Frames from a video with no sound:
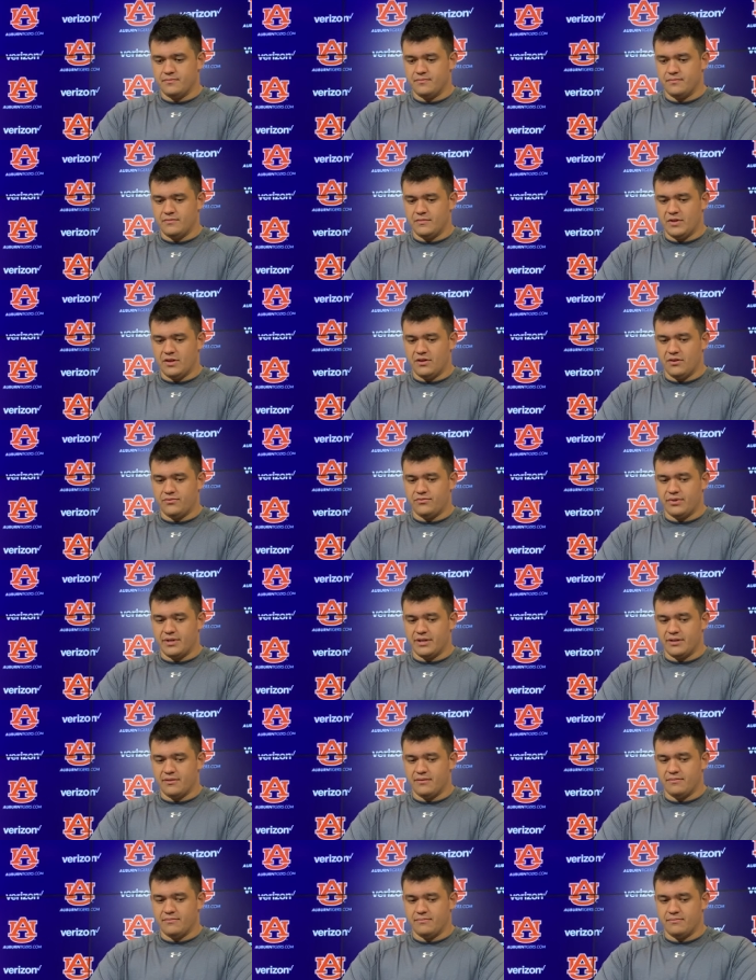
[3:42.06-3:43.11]
you know, if we
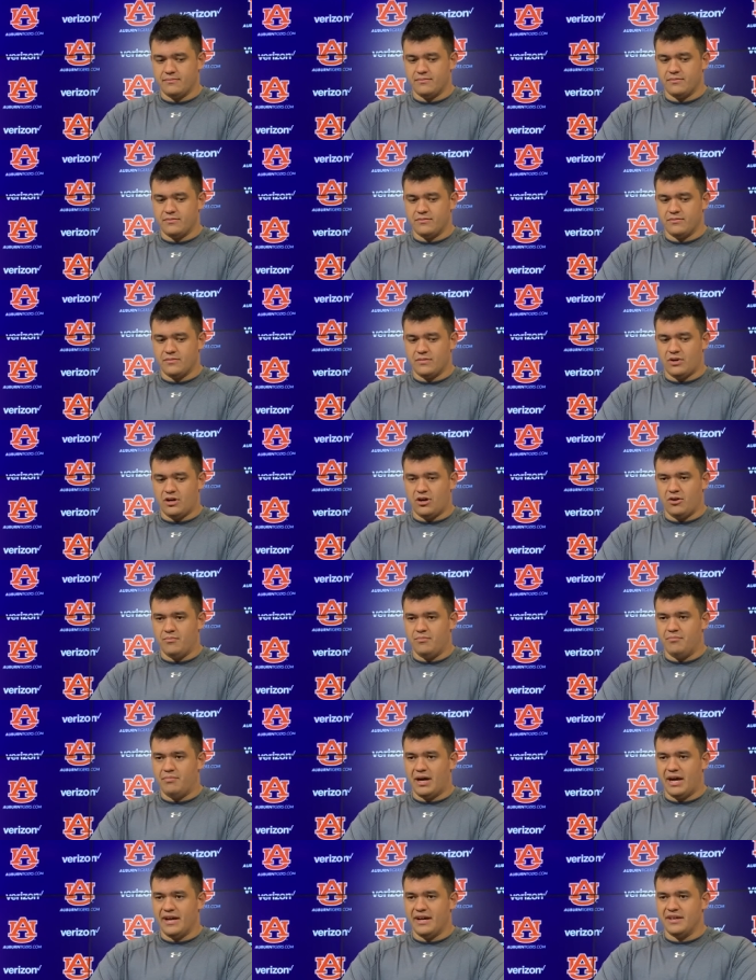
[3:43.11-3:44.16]
can all
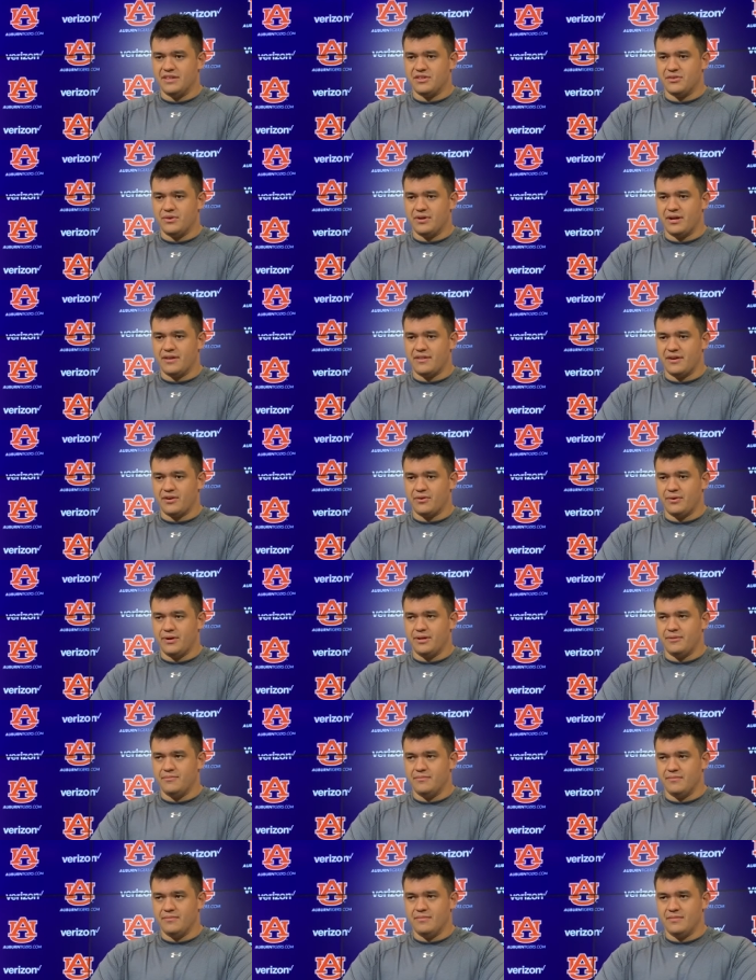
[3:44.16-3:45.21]
buy into it, I think we
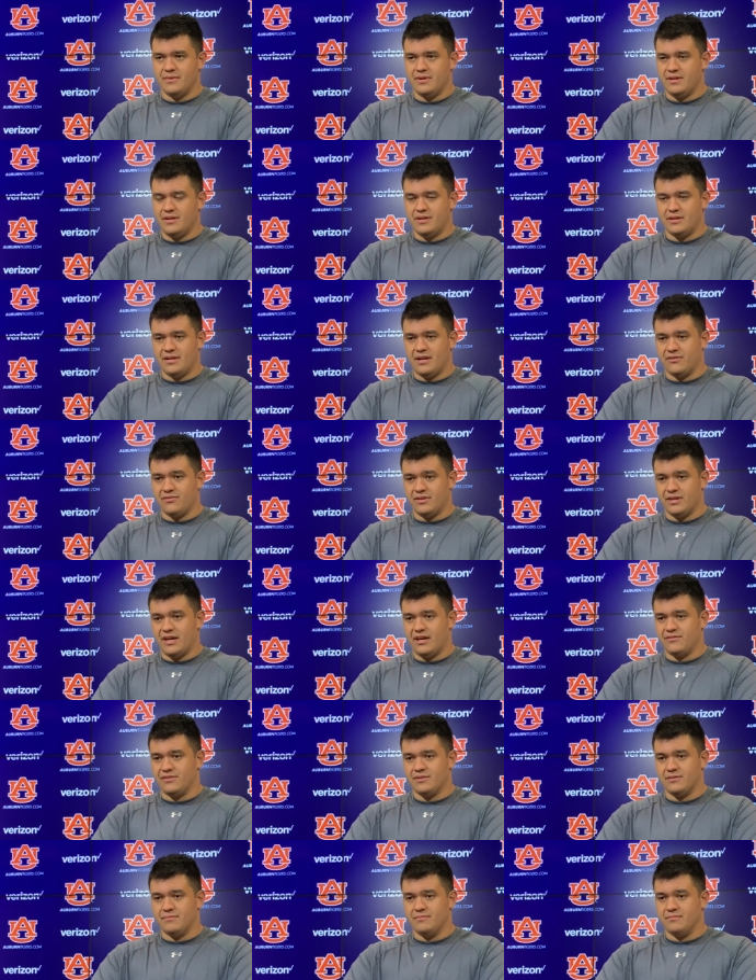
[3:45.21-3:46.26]
definitely have
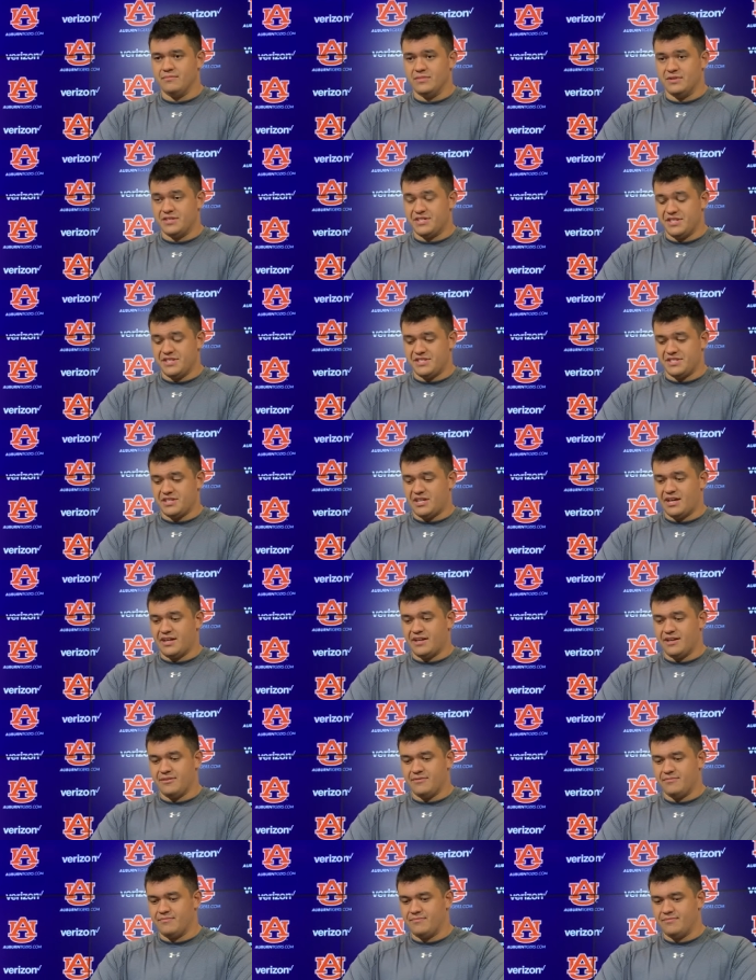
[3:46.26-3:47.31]
a legit shot at
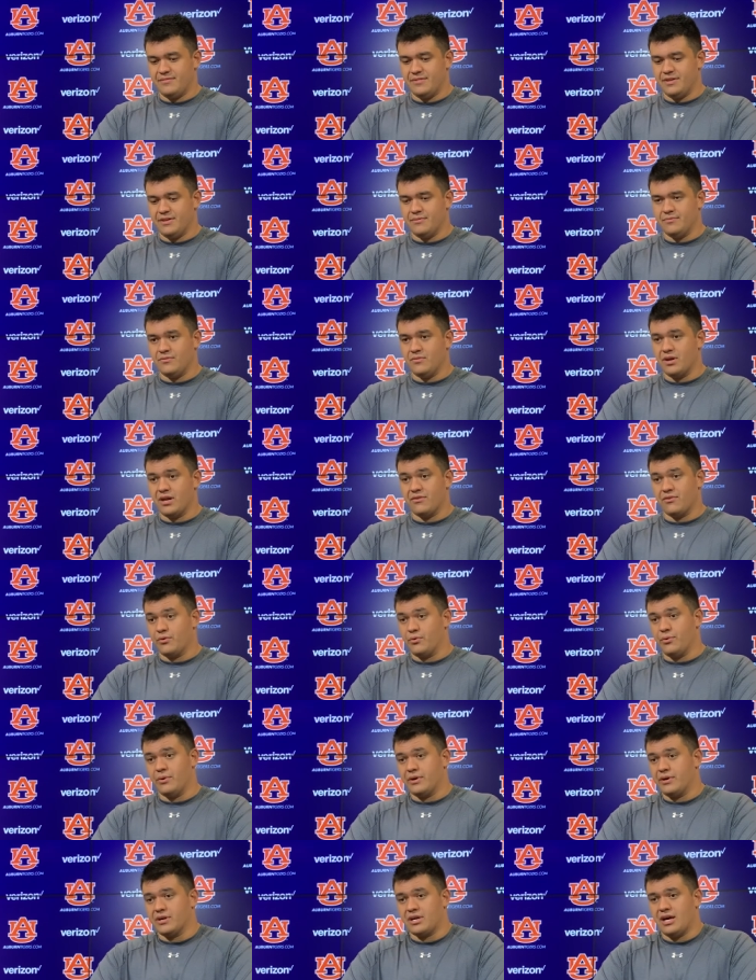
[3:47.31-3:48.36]
you know whatever we
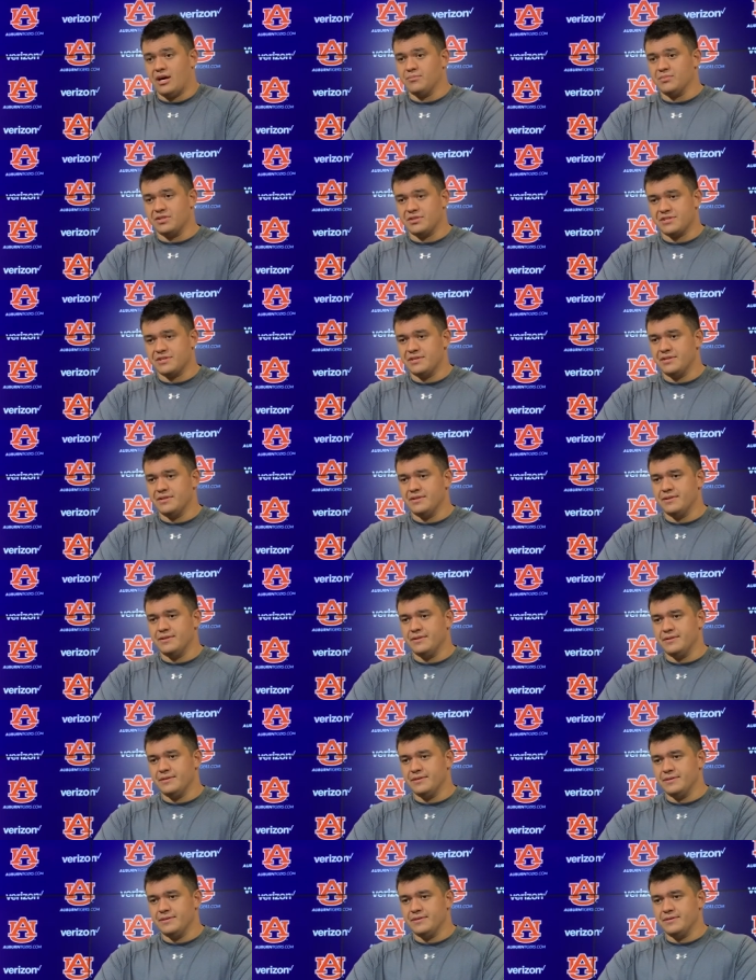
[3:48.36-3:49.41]
want to accomplish.
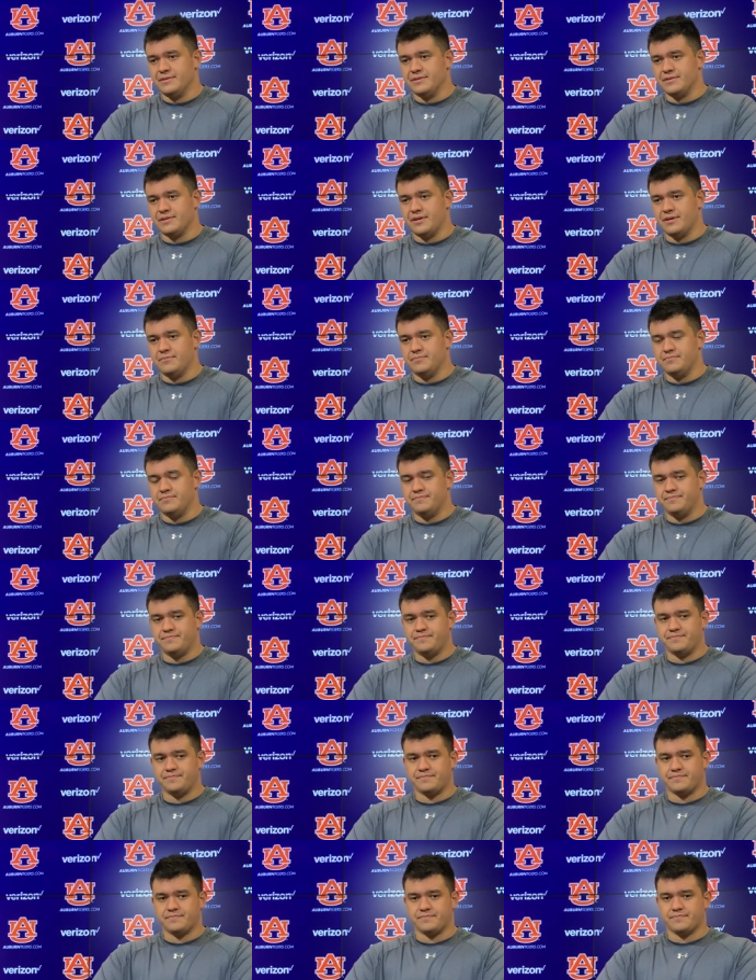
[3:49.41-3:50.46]
So.
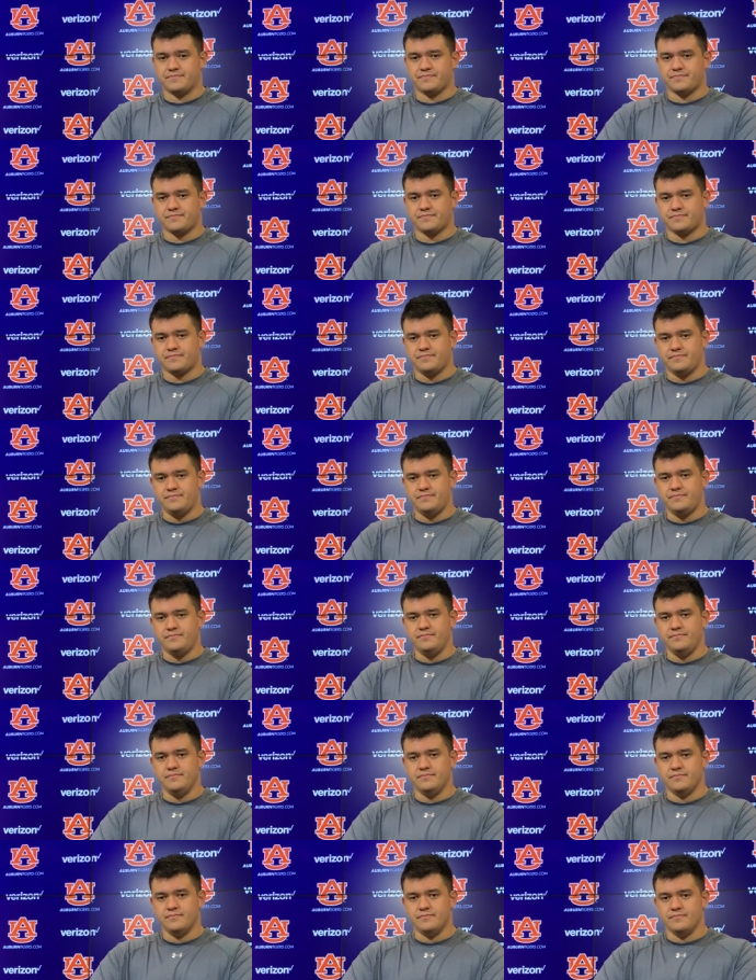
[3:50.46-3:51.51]
What, what does he say when he
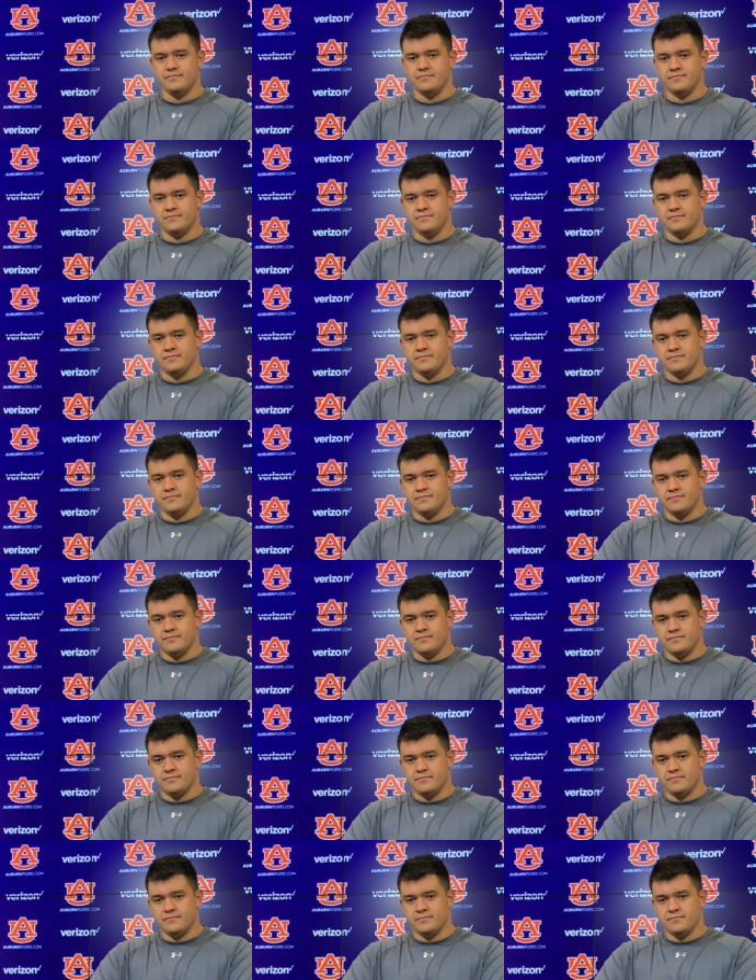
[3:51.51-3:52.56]
talks about the goals and the
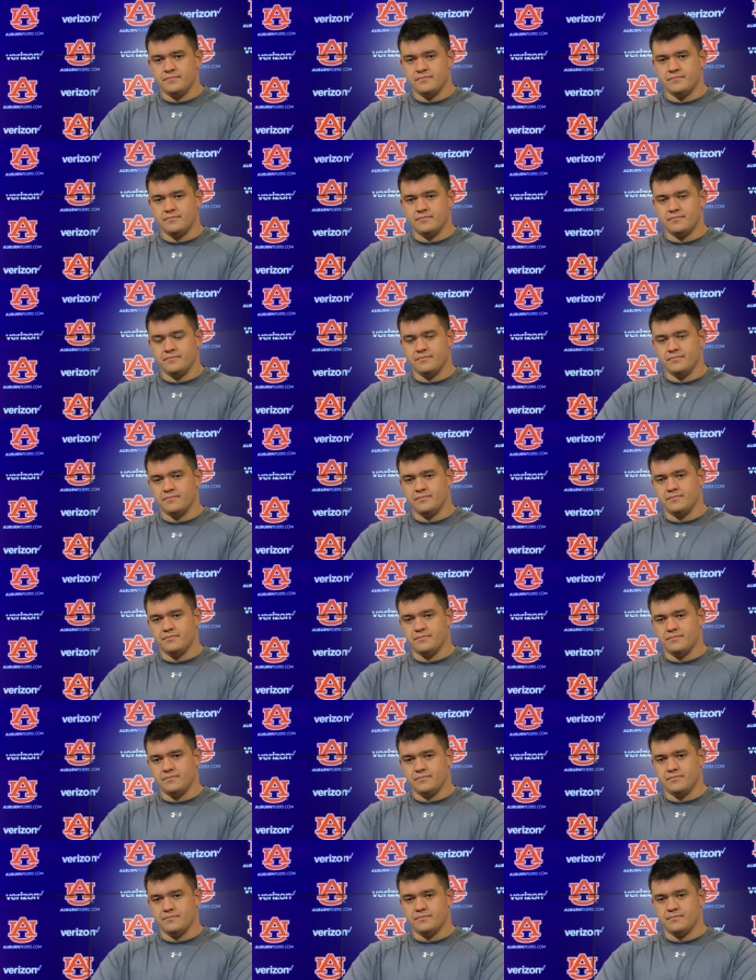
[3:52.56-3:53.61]
standards? What are the things that he
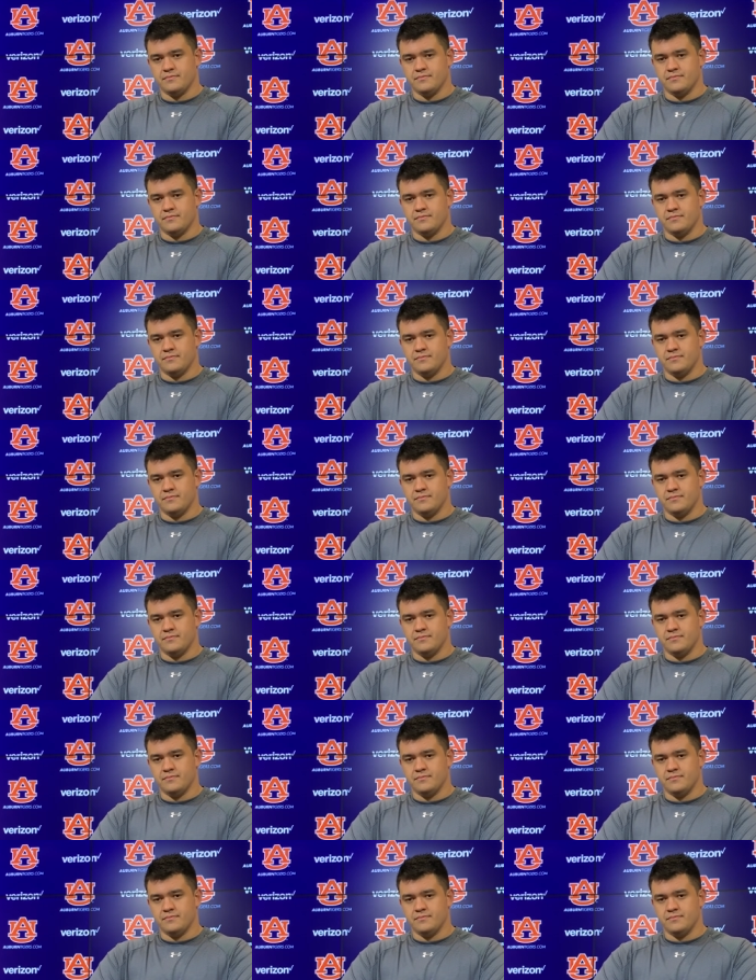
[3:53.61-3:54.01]
keeps telling you?